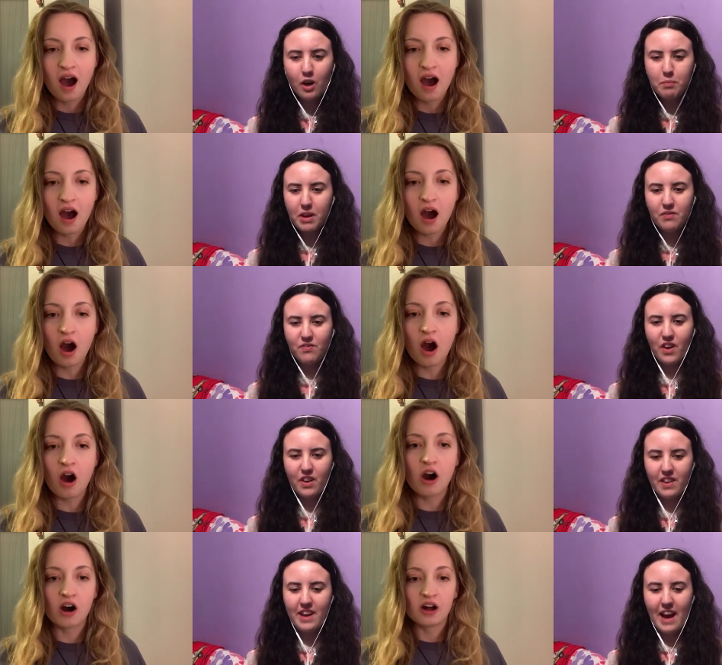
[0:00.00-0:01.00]
Speaker 1: can't be a
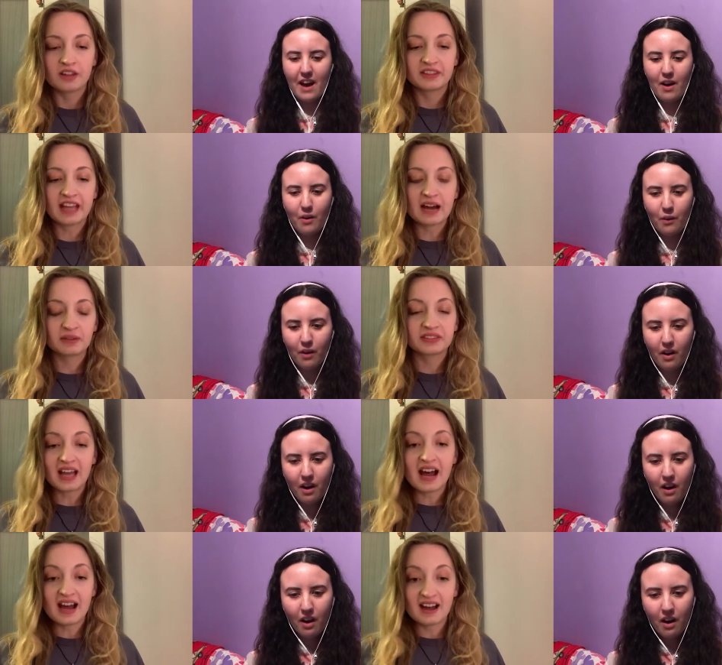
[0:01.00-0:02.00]
Speaker 2: father oh, now! That,
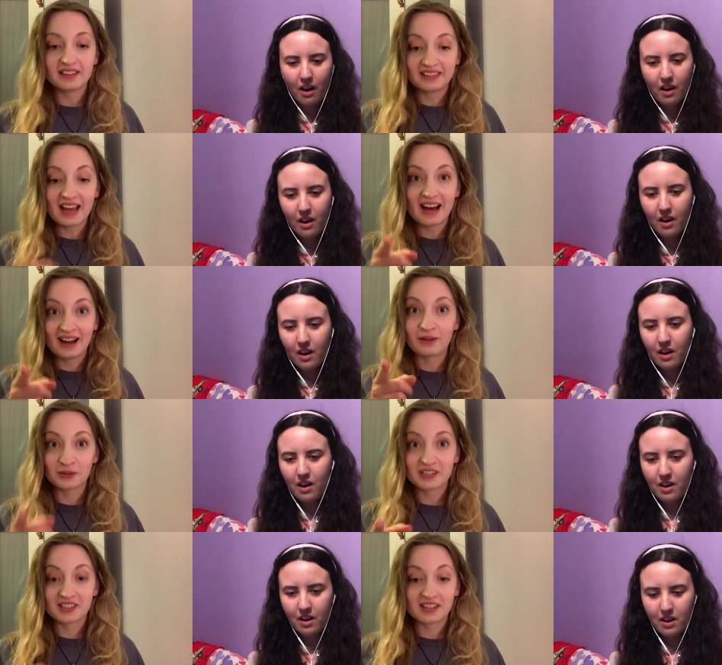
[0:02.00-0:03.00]
that, that
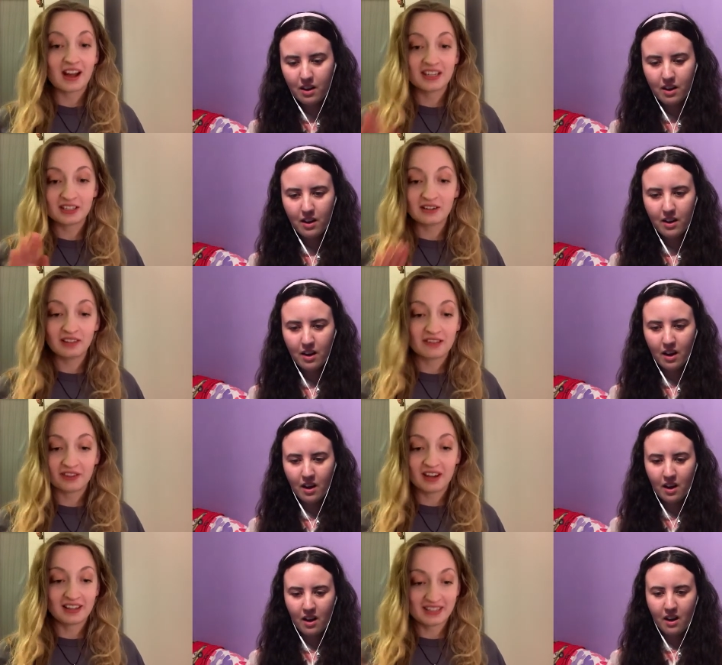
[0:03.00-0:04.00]
was... Des I don't like
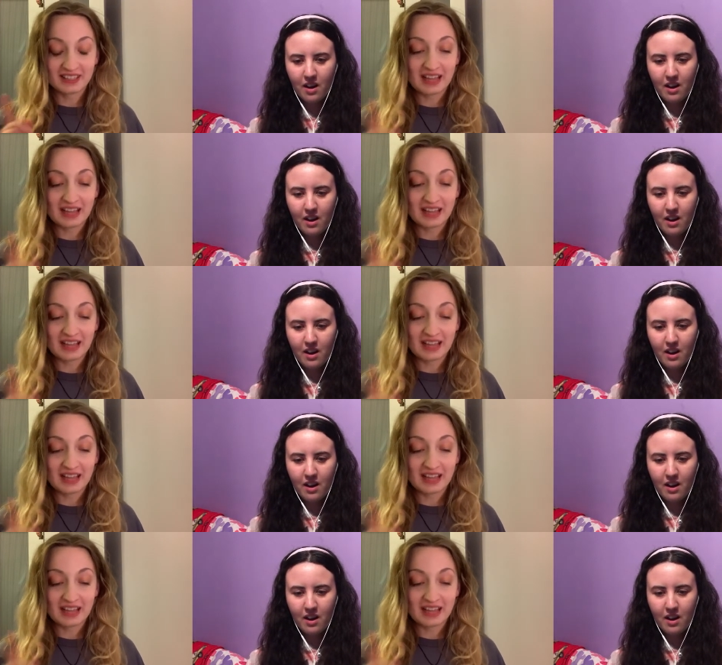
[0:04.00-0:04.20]
buttons.